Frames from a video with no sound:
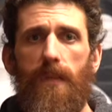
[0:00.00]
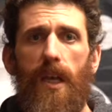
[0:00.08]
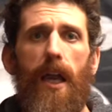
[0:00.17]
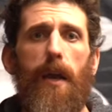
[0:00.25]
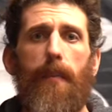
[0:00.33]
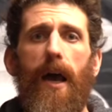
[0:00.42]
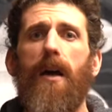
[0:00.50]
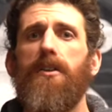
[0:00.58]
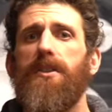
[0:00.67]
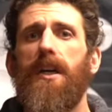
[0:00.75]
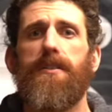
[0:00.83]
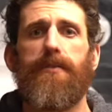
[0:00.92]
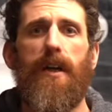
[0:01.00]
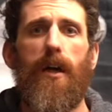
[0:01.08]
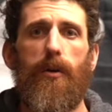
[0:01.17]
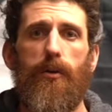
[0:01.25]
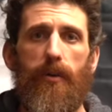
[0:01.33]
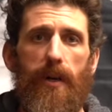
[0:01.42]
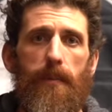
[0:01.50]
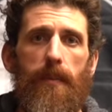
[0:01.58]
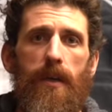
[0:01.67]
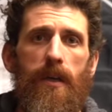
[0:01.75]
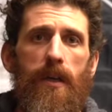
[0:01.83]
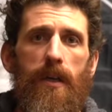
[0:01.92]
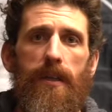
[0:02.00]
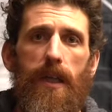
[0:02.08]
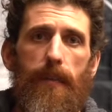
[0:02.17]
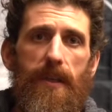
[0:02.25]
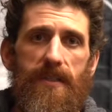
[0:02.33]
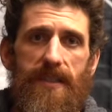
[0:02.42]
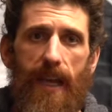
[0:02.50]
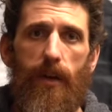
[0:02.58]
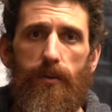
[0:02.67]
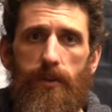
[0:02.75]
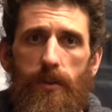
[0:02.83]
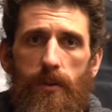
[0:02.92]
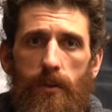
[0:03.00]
I apologize for how grim that may sound,